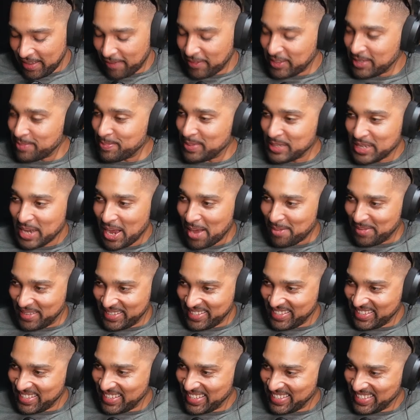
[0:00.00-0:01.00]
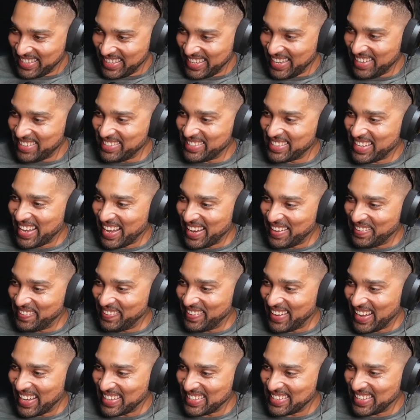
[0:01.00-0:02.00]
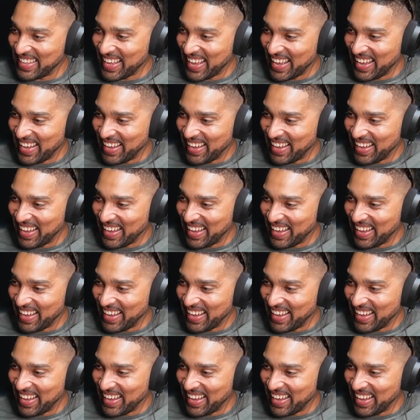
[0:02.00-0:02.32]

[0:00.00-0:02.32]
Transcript: you some pajamas? Is it those kind of flights, Kay?